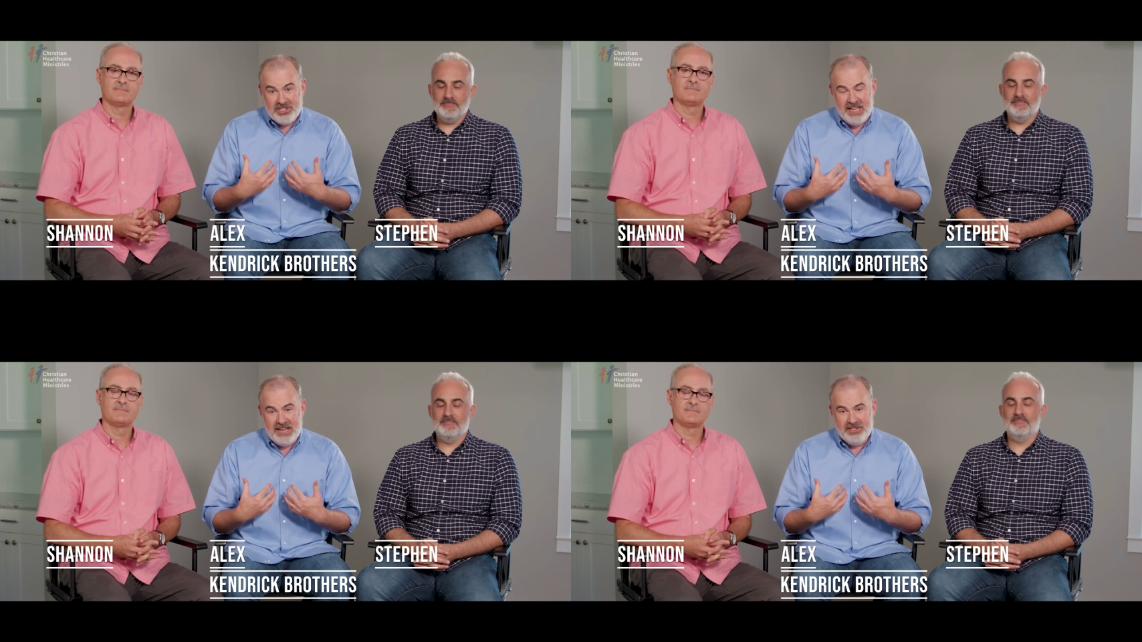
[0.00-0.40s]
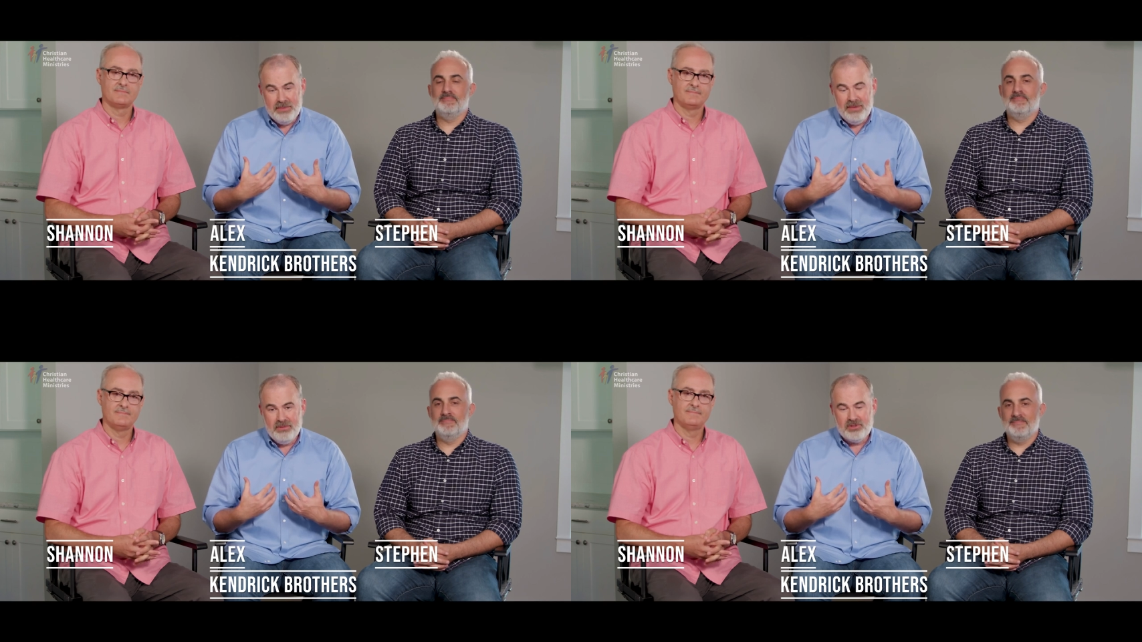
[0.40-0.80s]

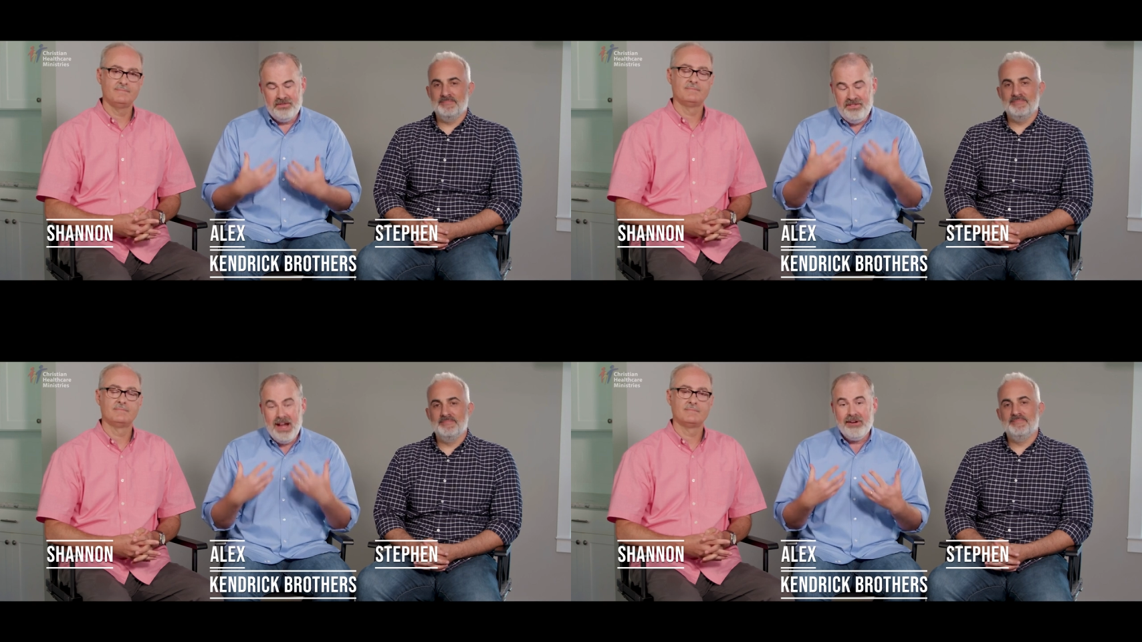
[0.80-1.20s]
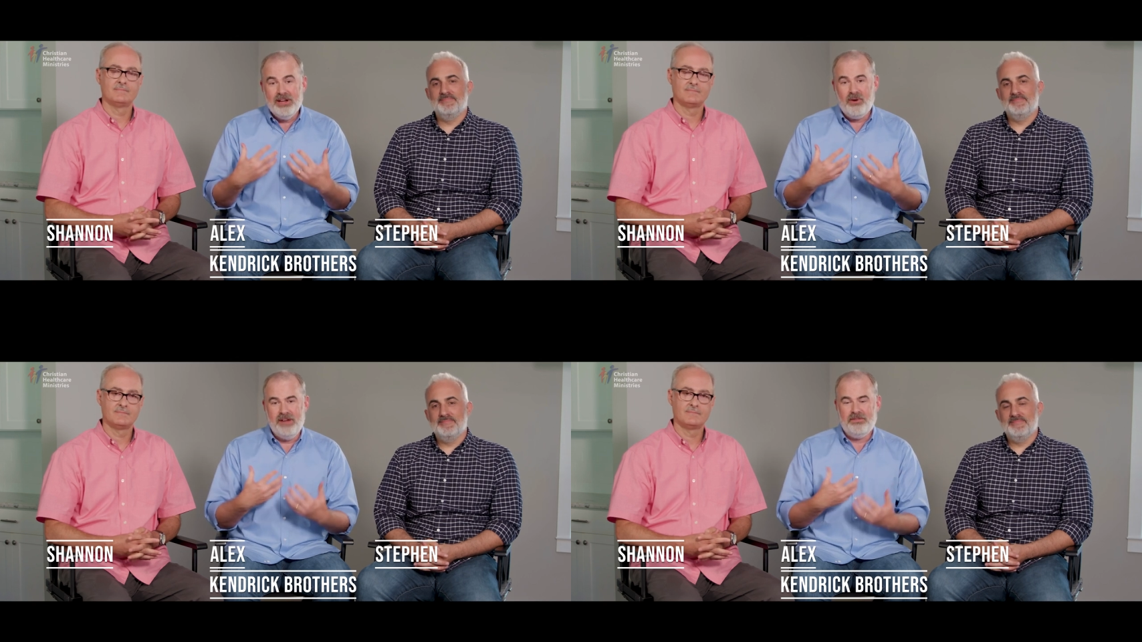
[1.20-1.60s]
Speaker 1: CHM members,
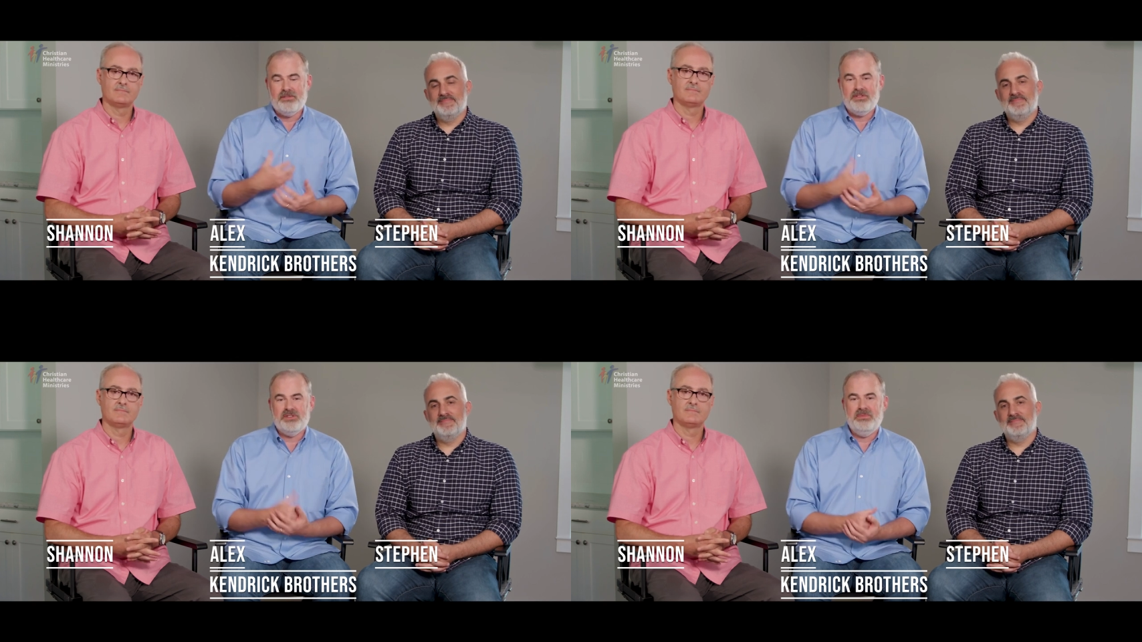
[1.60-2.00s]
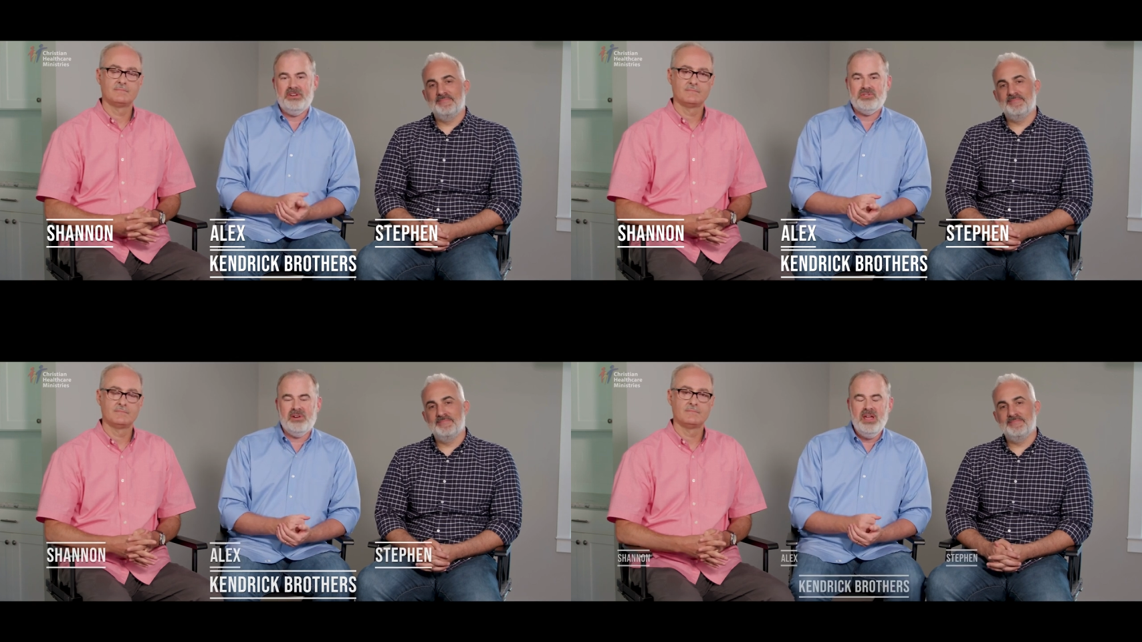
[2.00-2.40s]
very grateful for this
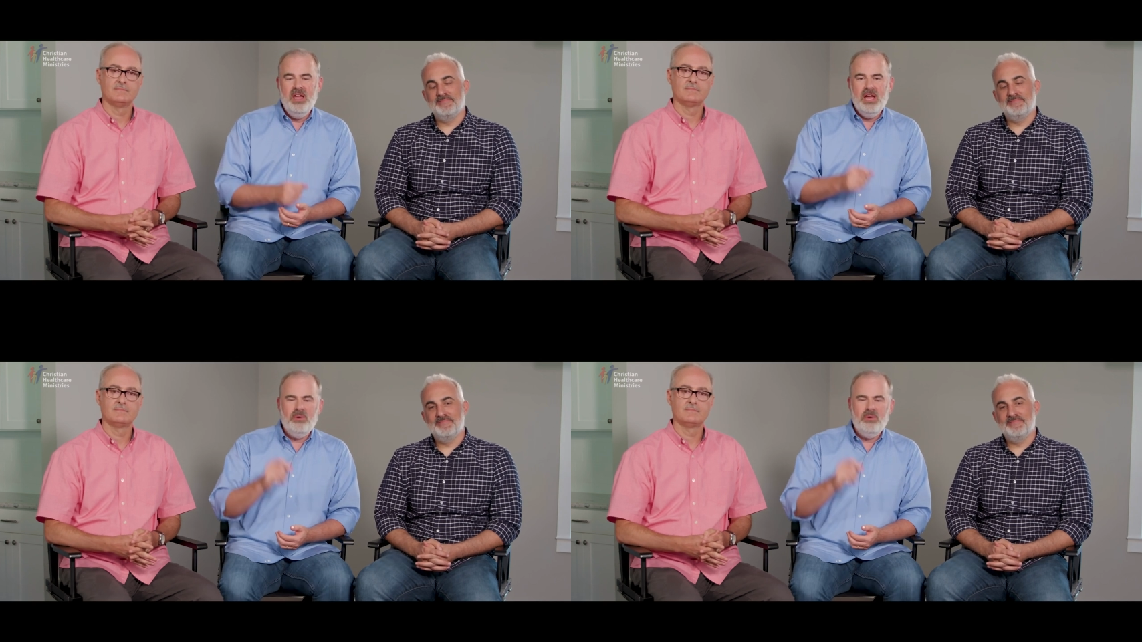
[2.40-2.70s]
ministry,